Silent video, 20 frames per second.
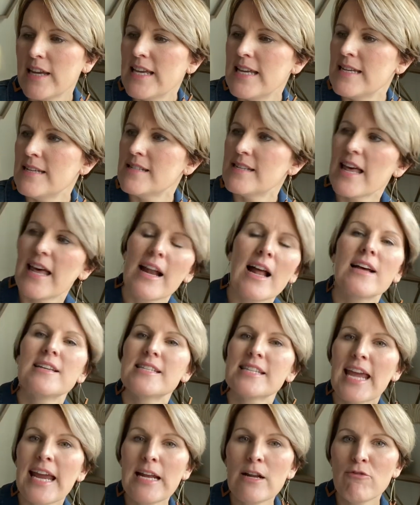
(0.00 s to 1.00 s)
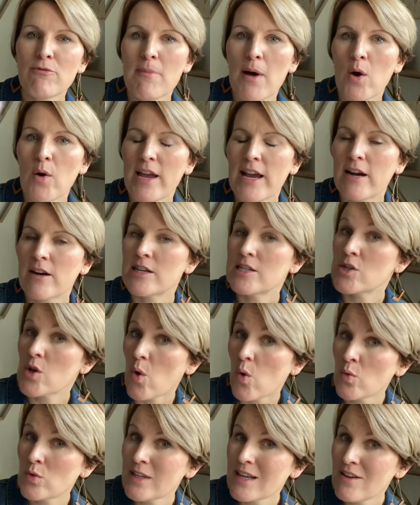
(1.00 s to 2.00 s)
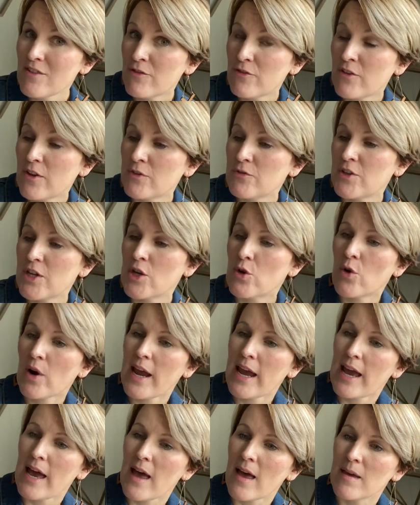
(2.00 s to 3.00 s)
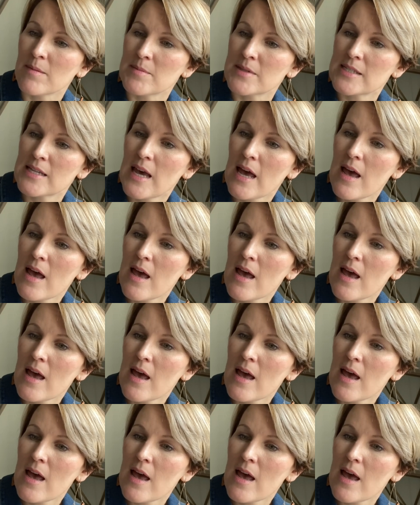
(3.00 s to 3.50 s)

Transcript: is that a skein of mohair is only 50 grams,